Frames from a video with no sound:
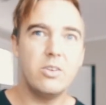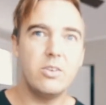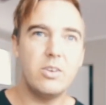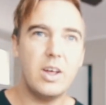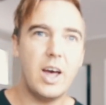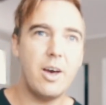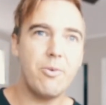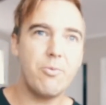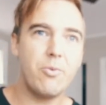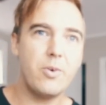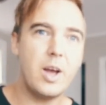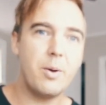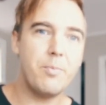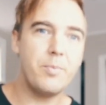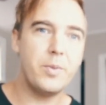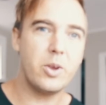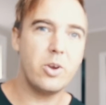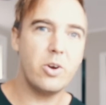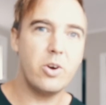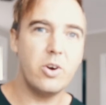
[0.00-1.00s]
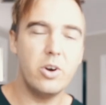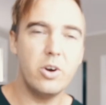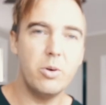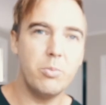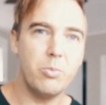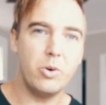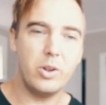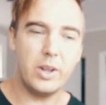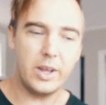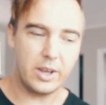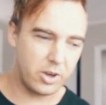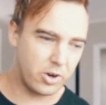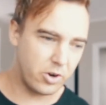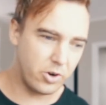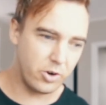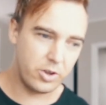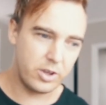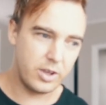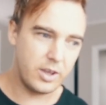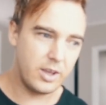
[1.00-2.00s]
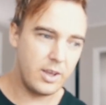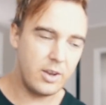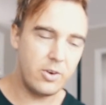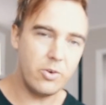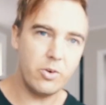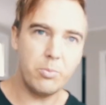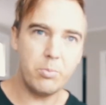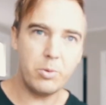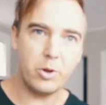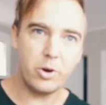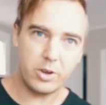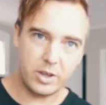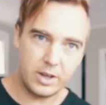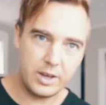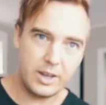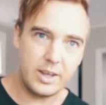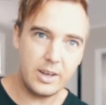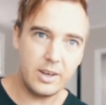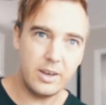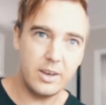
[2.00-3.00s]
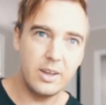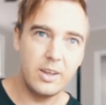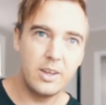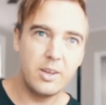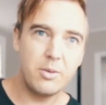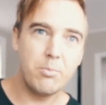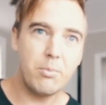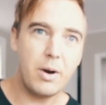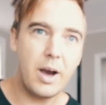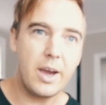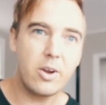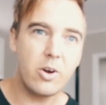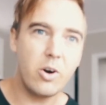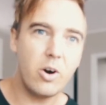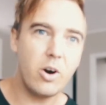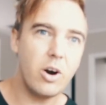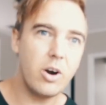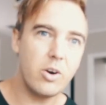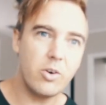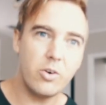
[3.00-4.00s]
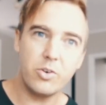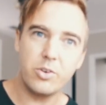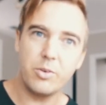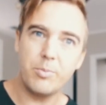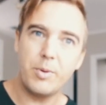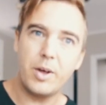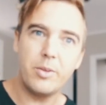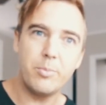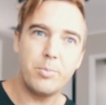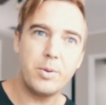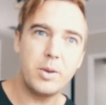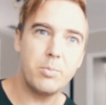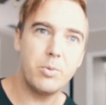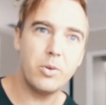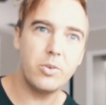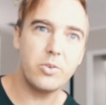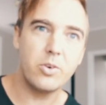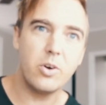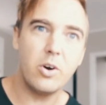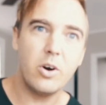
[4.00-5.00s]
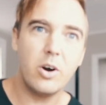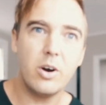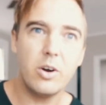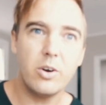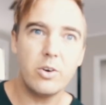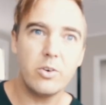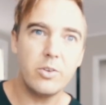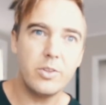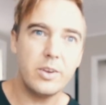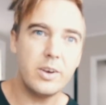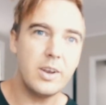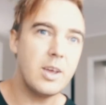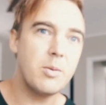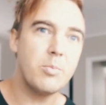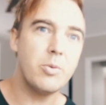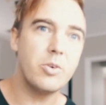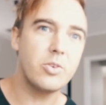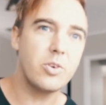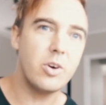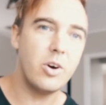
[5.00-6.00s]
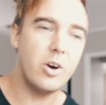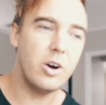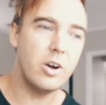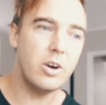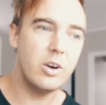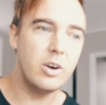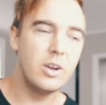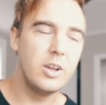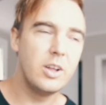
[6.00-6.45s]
halfway up the curb, or like crooked, or blocking in my car or some other people's car or the neighbor's car.